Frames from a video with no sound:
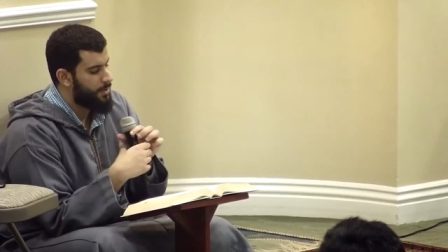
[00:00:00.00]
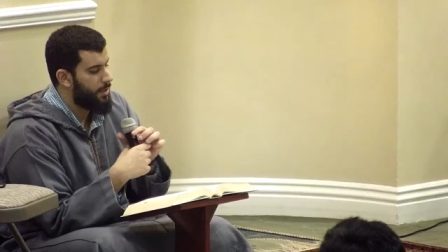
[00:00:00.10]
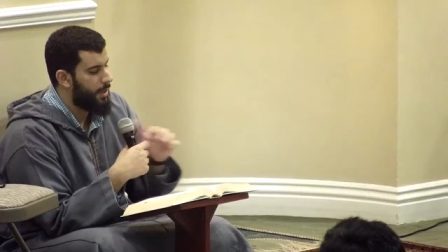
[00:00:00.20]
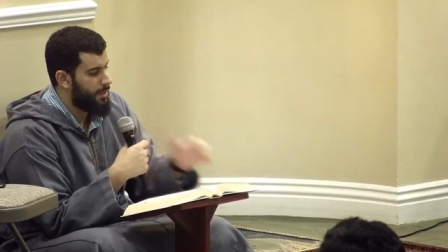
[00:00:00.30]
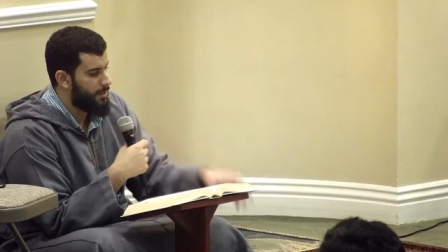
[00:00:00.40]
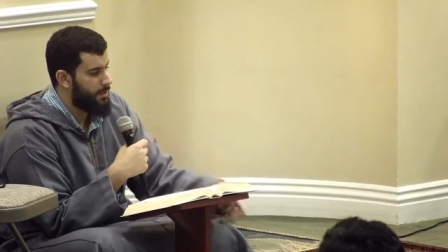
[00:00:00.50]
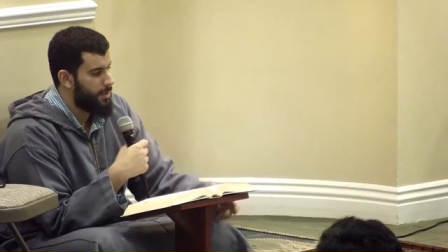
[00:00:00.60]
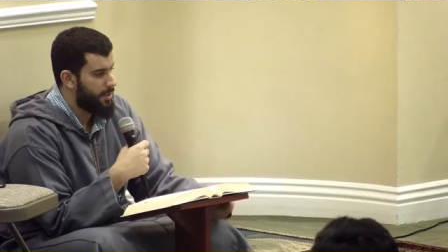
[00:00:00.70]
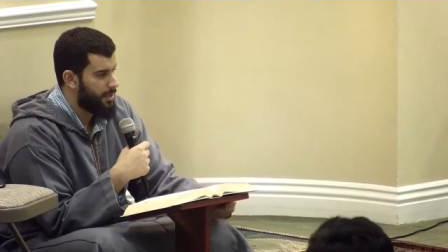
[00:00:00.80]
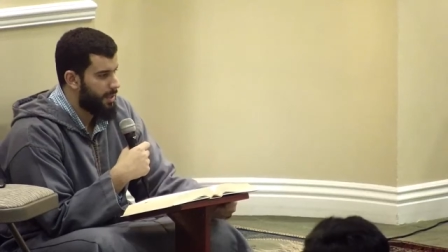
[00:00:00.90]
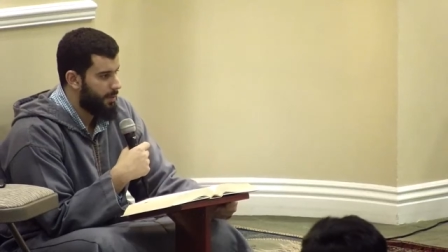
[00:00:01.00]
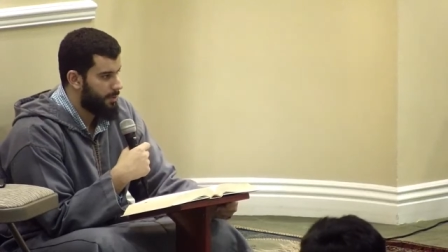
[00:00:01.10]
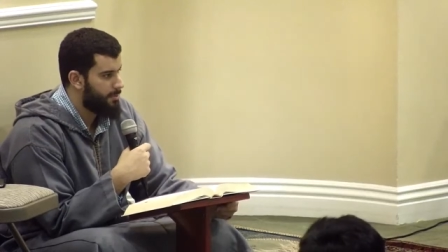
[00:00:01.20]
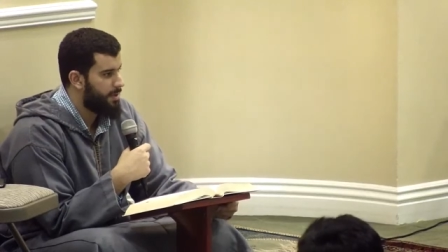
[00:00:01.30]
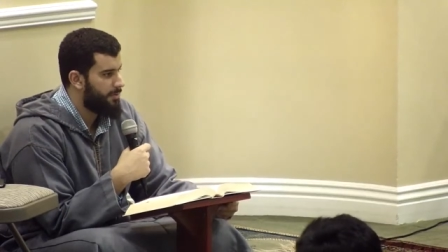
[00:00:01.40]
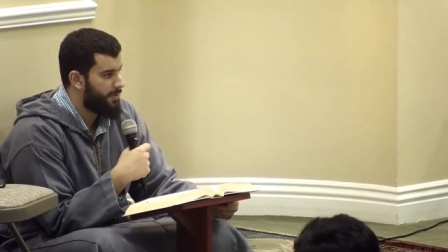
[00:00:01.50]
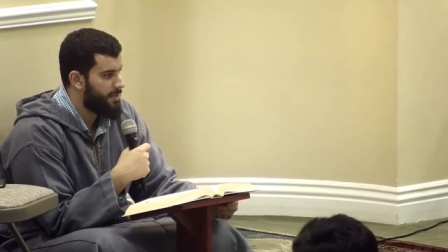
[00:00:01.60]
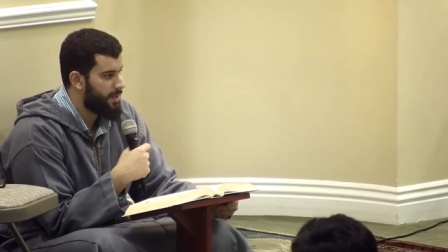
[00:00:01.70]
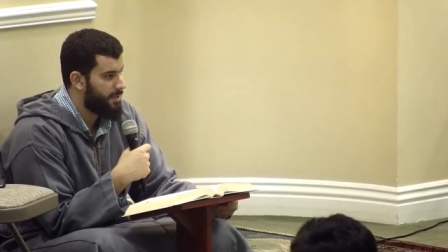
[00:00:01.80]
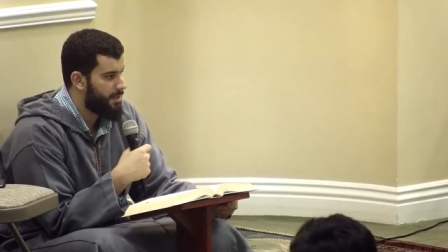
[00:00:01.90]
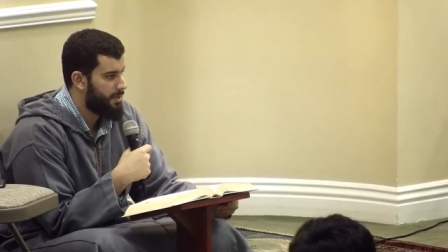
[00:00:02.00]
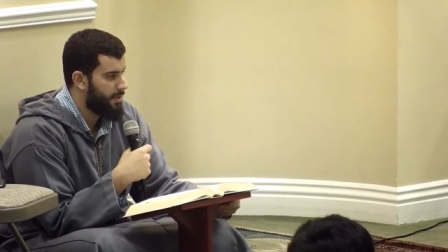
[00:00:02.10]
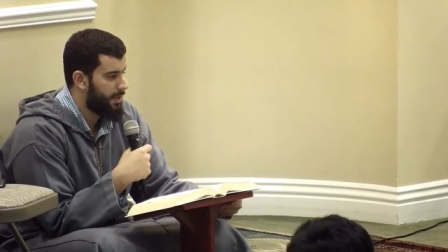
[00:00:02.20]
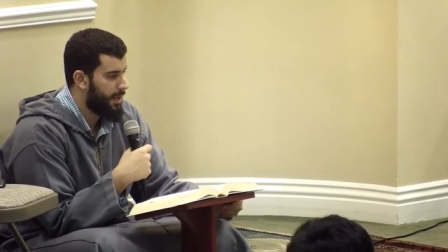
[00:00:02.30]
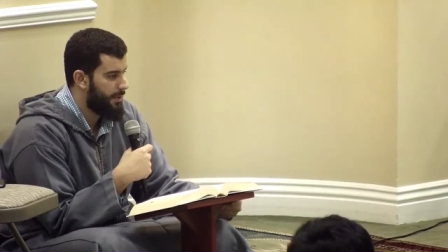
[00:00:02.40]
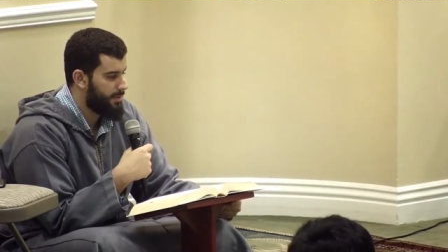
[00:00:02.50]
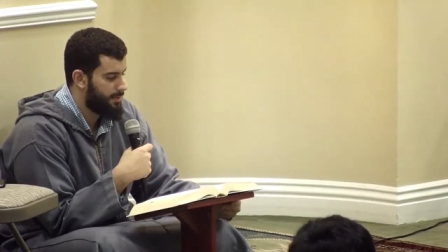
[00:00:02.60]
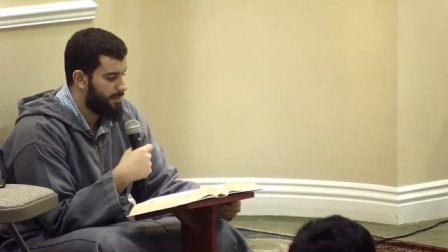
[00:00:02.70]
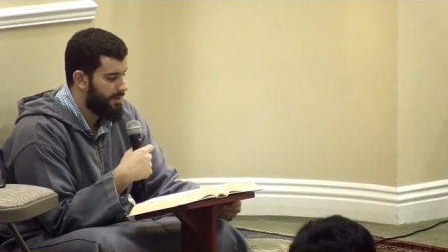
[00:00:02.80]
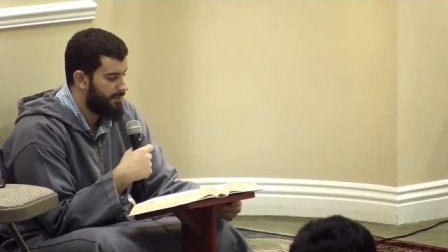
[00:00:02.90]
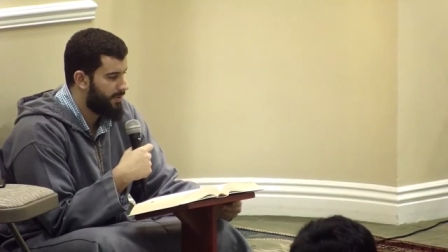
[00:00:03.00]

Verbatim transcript: We ask Allah to teach us that which benefits us and to allow us to